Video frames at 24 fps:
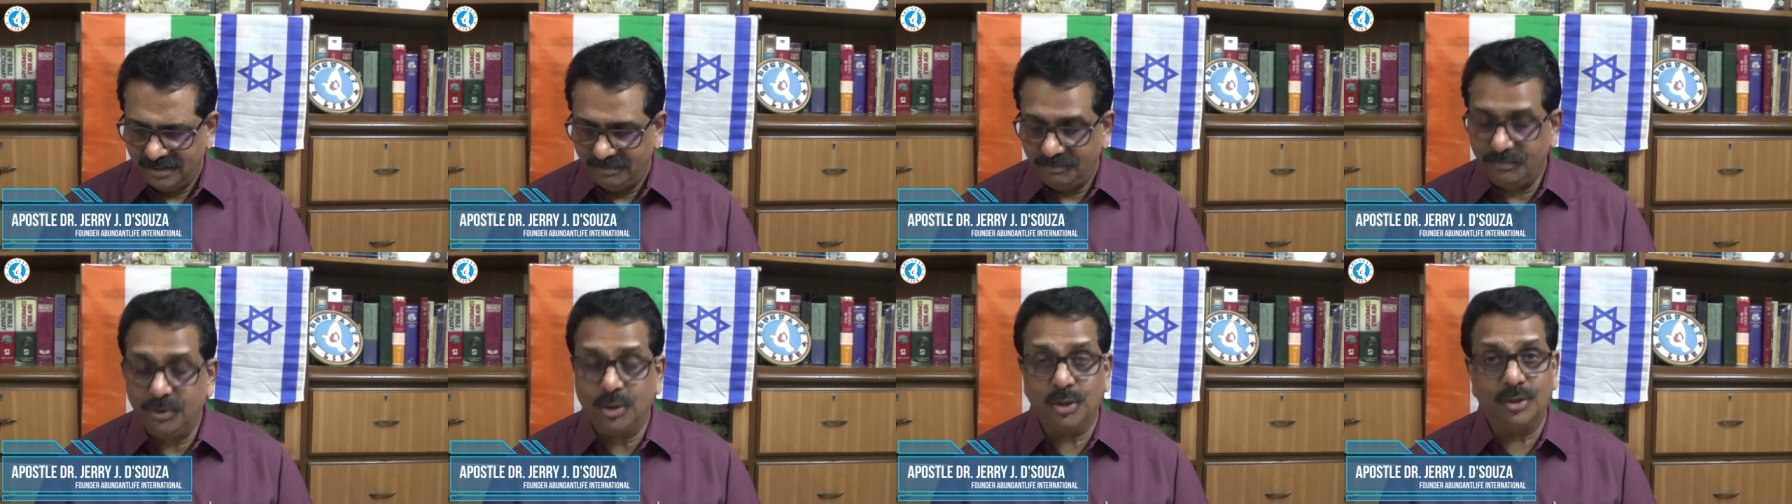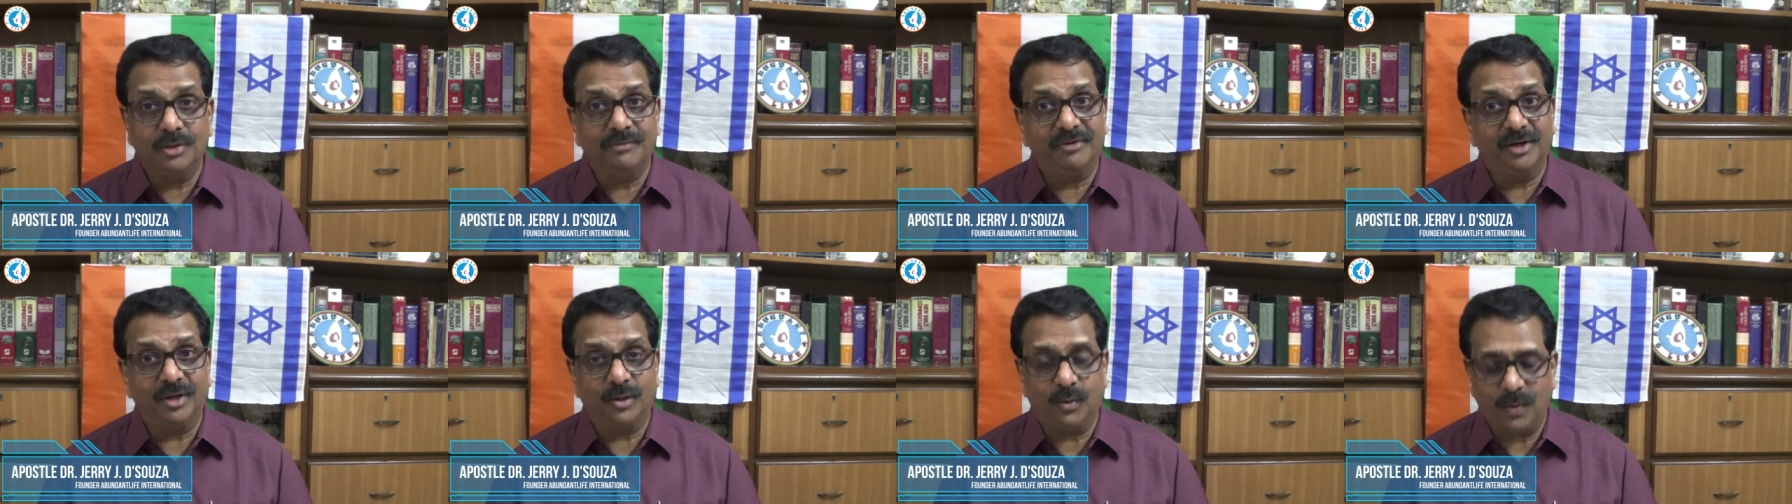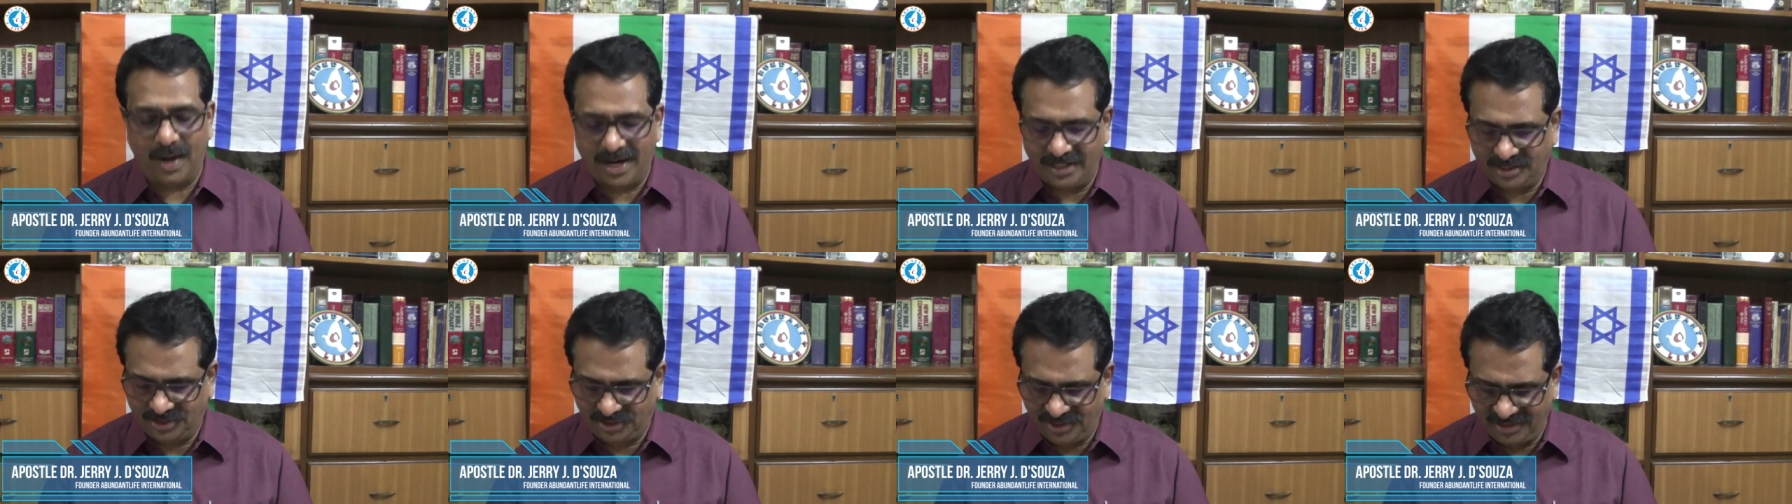beautiful
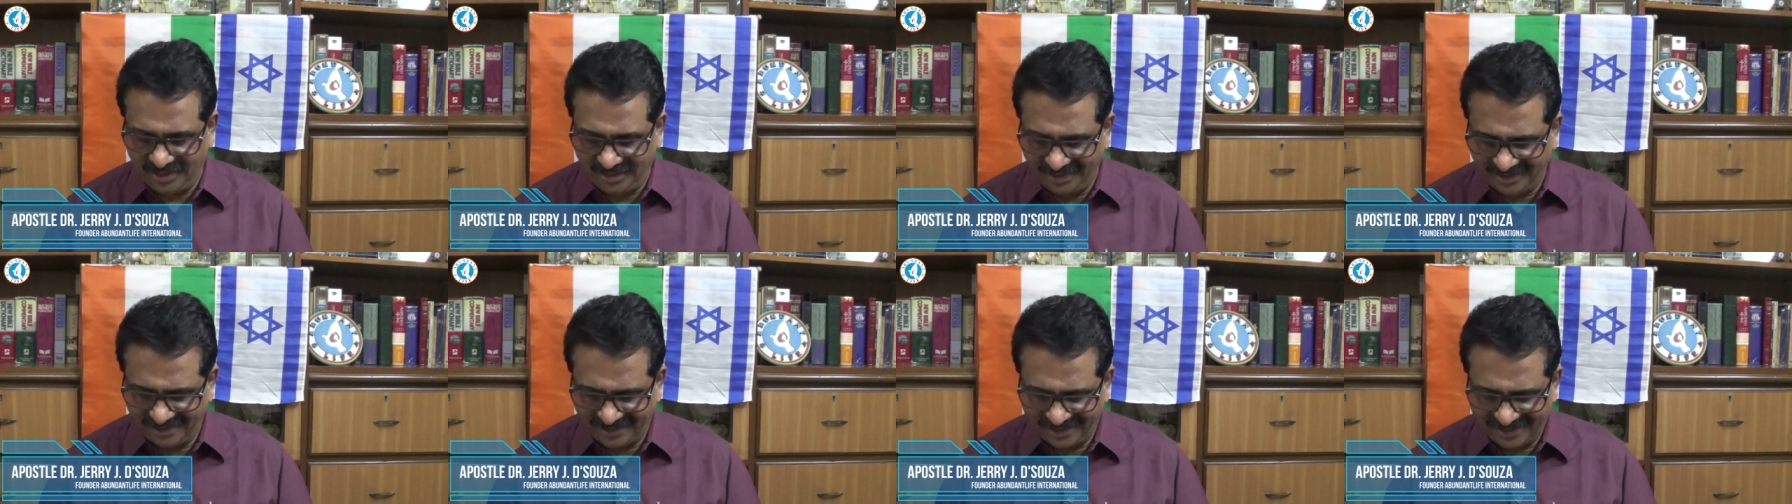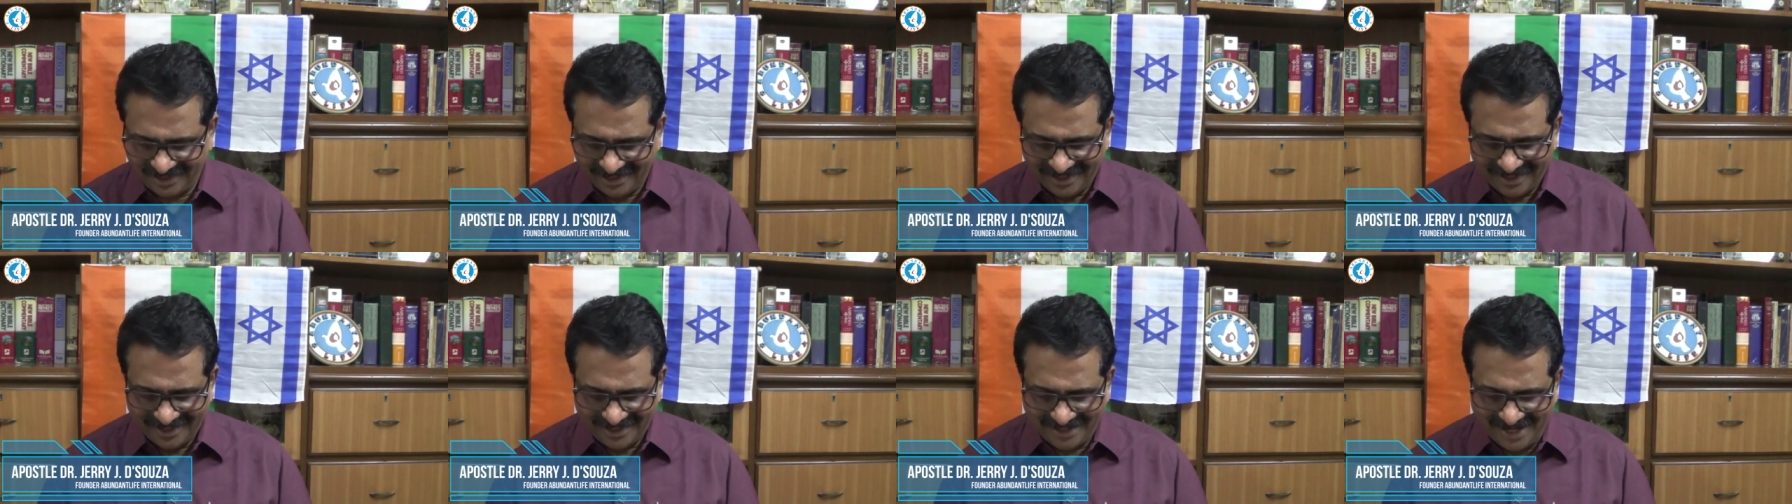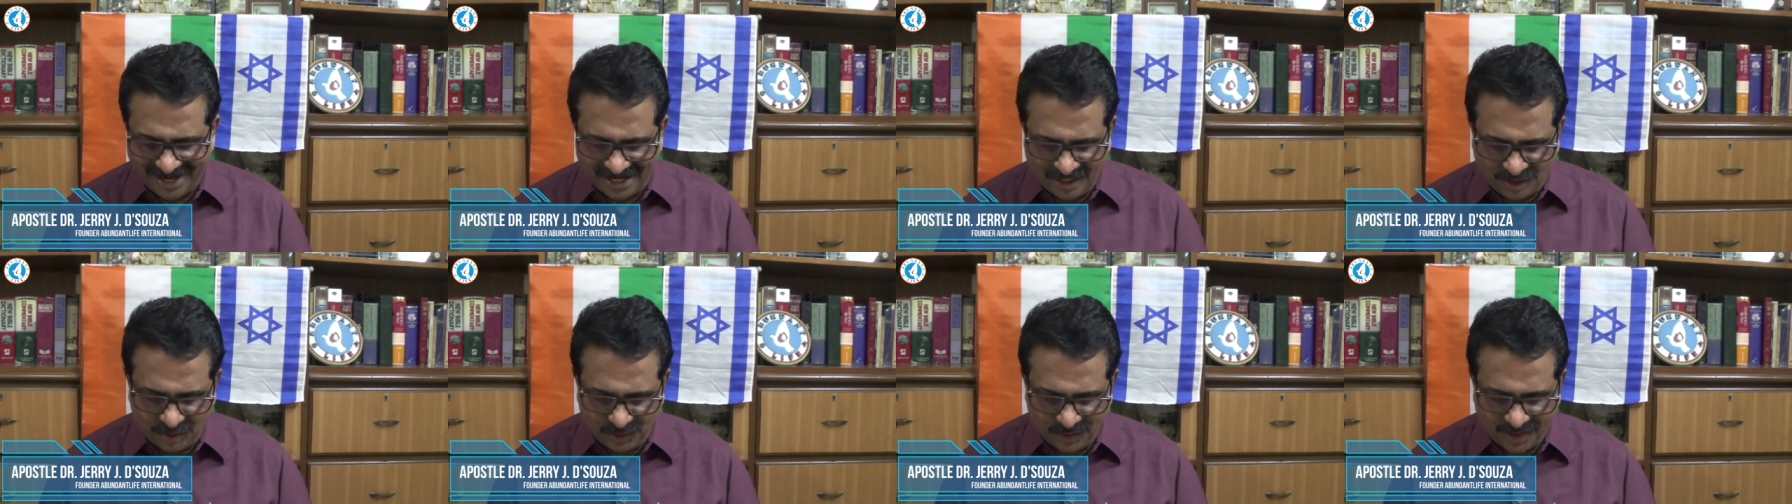questions
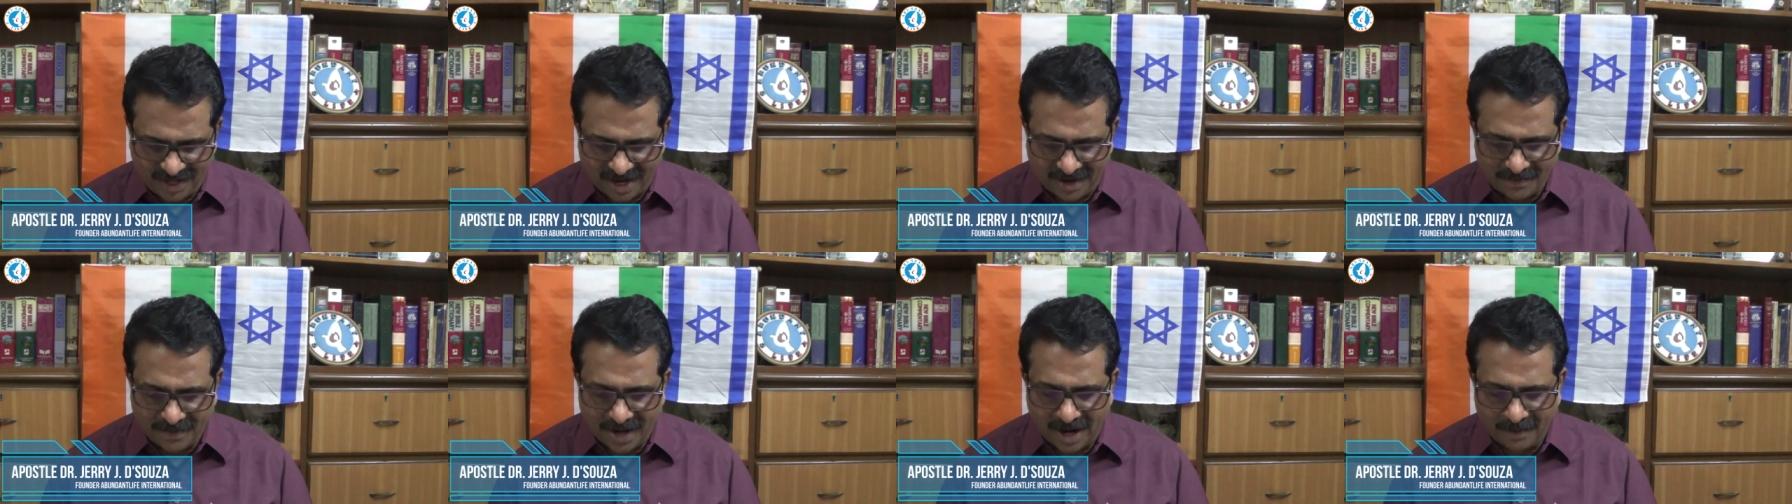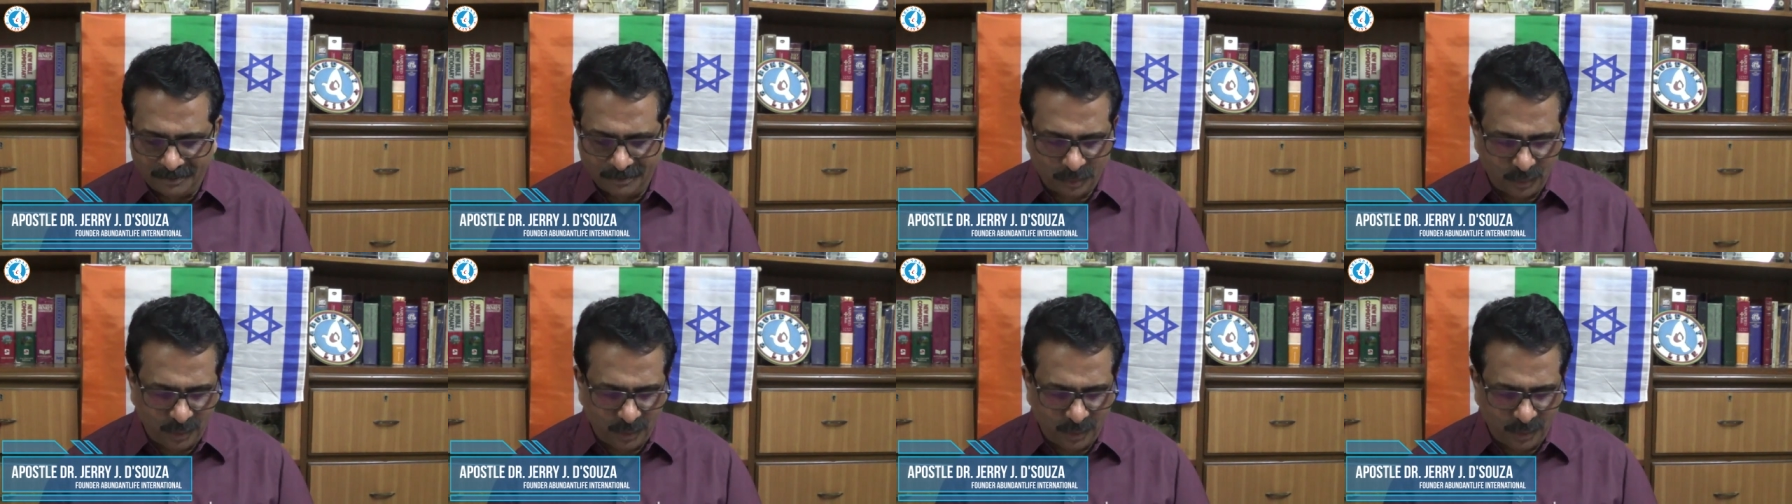that you come up